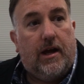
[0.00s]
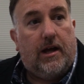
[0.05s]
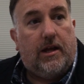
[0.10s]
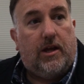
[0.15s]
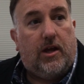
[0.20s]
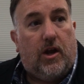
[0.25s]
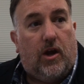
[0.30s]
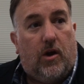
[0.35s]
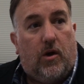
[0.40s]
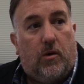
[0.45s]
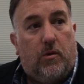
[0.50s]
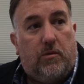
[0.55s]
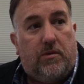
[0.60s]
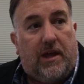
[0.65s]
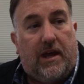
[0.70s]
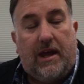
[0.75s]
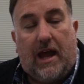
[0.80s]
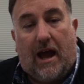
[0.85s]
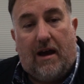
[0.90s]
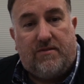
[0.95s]

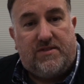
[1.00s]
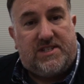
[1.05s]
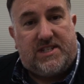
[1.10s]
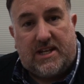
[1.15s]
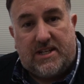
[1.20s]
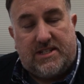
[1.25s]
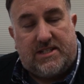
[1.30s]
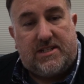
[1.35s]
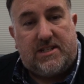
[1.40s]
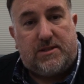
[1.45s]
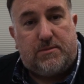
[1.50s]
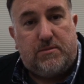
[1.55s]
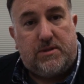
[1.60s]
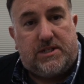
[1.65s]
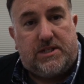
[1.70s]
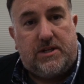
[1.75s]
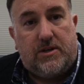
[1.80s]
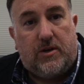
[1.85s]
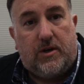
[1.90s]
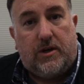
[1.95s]
They have census
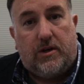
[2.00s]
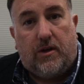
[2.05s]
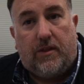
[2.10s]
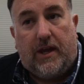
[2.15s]
material.